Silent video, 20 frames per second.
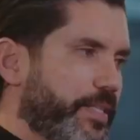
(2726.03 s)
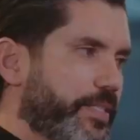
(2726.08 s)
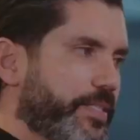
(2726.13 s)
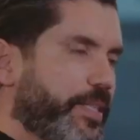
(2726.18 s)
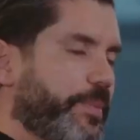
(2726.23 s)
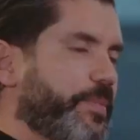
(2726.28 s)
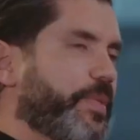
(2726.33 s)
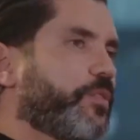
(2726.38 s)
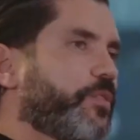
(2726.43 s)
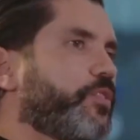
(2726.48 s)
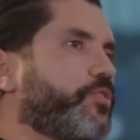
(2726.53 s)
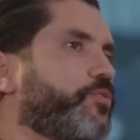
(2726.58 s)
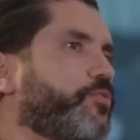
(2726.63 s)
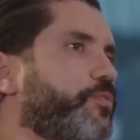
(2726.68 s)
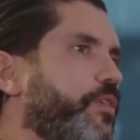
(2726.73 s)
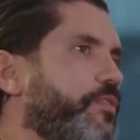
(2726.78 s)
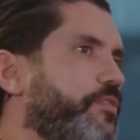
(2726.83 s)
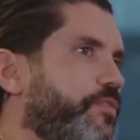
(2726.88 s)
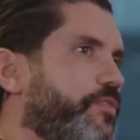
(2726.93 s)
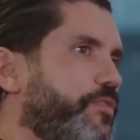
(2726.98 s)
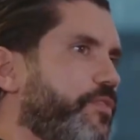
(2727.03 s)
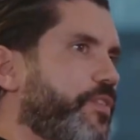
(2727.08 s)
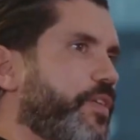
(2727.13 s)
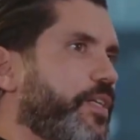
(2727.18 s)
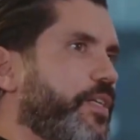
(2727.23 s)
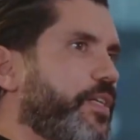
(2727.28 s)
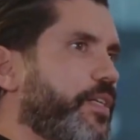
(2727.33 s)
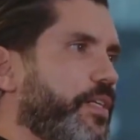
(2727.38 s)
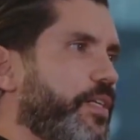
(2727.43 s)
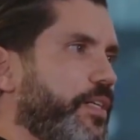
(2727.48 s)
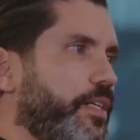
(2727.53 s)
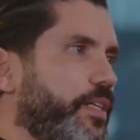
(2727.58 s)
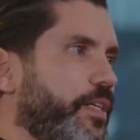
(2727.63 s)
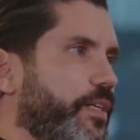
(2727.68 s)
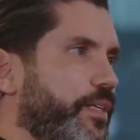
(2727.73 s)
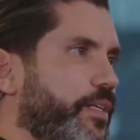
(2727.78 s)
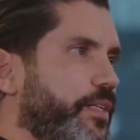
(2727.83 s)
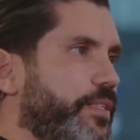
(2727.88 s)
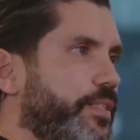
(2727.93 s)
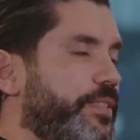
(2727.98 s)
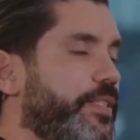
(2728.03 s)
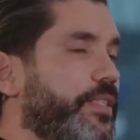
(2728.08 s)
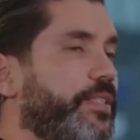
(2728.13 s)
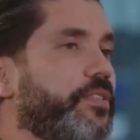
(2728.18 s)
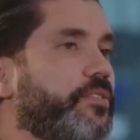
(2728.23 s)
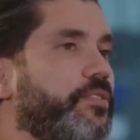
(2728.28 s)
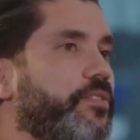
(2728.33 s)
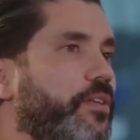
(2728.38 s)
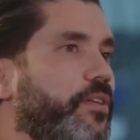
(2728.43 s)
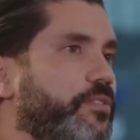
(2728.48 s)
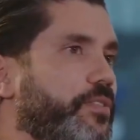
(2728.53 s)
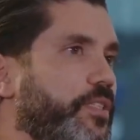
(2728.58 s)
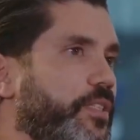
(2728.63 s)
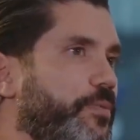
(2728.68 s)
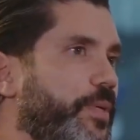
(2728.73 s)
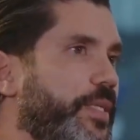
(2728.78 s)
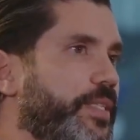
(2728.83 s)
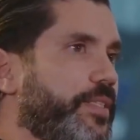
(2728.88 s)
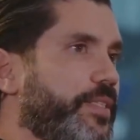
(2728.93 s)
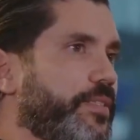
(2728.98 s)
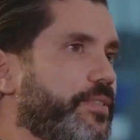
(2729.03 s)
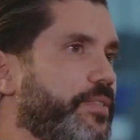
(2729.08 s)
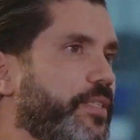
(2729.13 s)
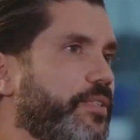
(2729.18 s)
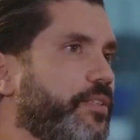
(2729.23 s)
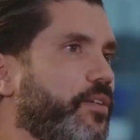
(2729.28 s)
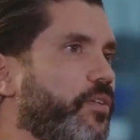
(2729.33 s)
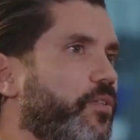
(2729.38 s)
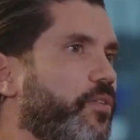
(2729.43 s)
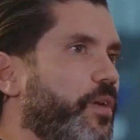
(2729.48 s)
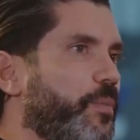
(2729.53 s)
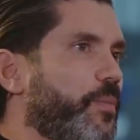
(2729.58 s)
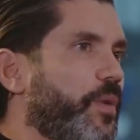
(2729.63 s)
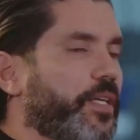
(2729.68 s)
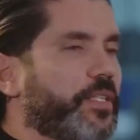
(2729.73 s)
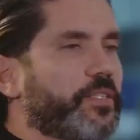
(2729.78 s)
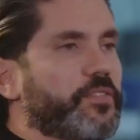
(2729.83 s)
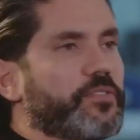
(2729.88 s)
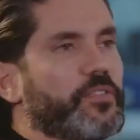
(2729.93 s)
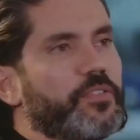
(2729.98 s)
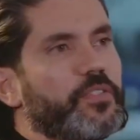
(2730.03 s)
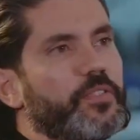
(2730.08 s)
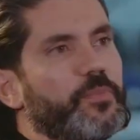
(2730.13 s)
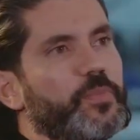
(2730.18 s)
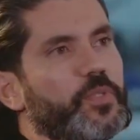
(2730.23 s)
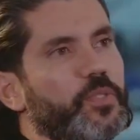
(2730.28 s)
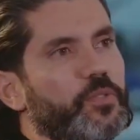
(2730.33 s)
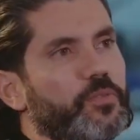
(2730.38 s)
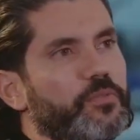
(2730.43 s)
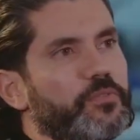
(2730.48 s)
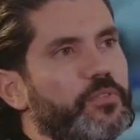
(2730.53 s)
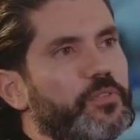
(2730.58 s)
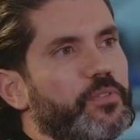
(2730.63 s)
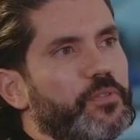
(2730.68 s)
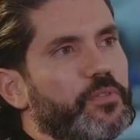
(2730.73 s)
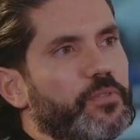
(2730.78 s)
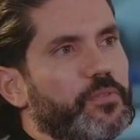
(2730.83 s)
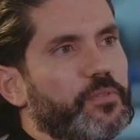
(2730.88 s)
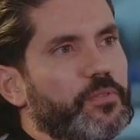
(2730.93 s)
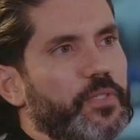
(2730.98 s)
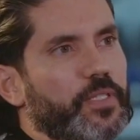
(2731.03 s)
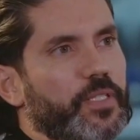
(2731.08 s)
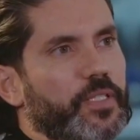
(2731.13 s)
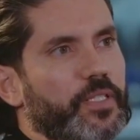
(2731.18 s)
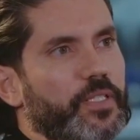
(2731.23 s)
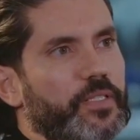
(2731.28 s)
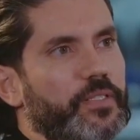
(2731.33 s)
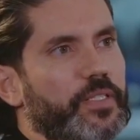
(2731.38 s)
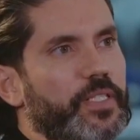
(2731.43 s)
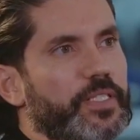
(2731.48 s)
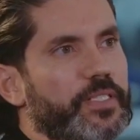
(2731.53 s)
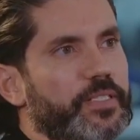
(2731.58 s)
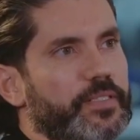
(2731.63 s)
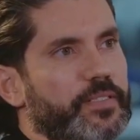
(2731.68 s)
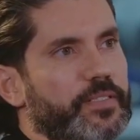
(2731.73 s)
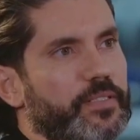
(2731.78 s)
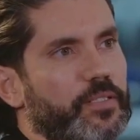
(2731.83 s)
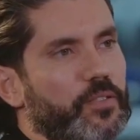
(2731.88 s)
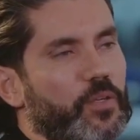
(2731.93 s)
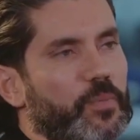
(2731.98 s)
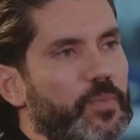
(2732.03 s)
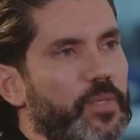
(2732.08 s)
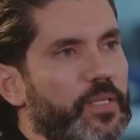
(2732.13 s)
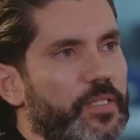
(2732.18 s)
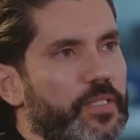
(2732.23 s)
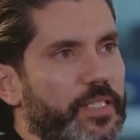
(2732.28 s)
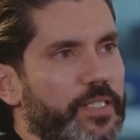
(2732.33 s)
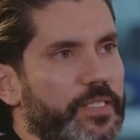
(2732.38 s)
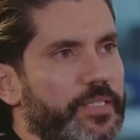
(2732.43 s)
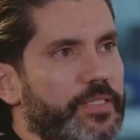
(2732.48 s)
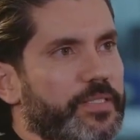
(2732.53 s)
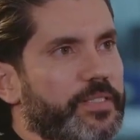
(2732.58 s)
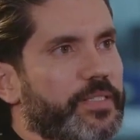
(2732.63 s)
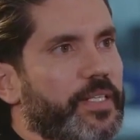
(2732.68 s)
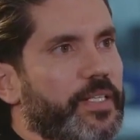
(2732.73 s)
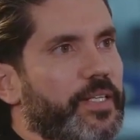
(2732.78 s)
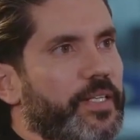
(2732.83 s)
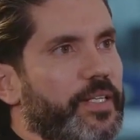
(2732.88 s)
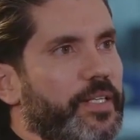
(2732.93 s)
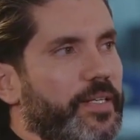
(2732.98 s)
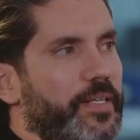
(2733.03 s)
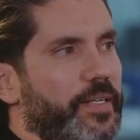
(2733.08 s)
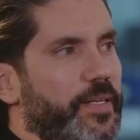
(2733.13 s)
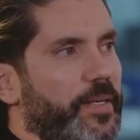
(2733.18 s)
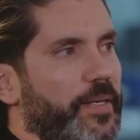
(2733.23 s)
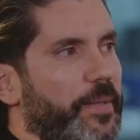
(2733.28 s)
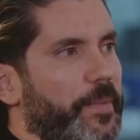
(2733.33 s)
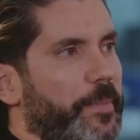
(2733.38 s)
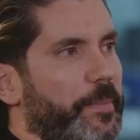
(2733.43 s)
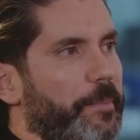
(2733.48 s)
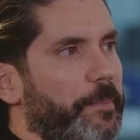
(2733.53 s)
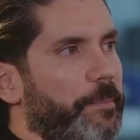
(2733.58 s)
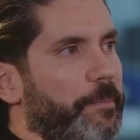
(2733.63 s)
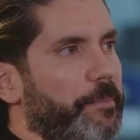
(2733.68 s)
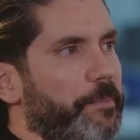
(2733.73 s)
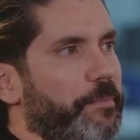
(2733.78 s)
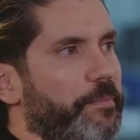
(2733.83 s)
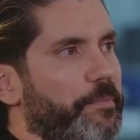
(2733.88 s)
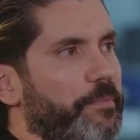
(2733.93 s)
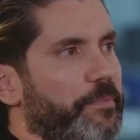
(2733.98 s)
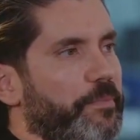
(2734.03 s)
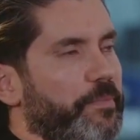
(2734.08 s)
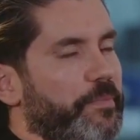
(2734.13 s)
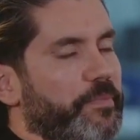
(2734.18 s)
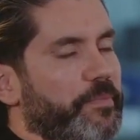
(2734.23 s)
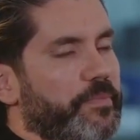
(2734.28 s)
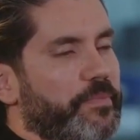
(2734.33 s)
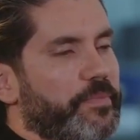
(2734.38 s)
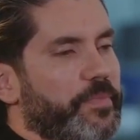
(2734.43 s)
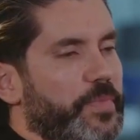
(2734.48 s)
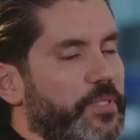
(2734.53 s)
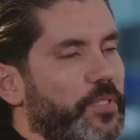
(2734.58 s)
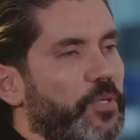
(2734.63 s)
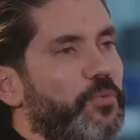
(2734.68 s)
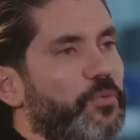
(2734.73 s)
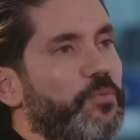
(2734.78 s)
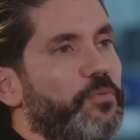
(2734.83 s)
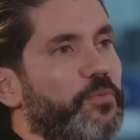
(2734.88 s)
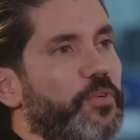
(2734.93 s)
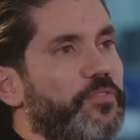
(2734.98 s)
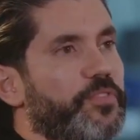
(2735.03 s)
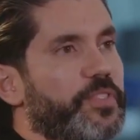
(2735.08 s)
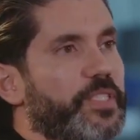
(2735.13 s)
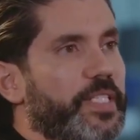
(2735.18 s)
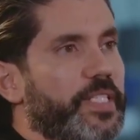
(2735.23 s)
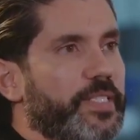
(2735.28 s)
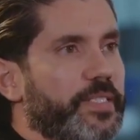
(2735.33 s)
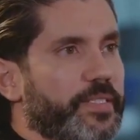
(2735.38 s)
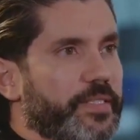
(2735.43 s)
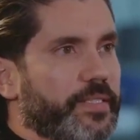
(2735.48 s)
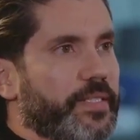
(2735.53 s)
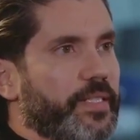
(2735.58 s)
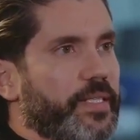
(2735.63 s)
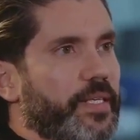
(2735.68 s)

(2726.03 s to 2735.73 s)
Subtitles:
something which we've seen in 2020 is that the local market is not immune to risks, global risks. So we've seen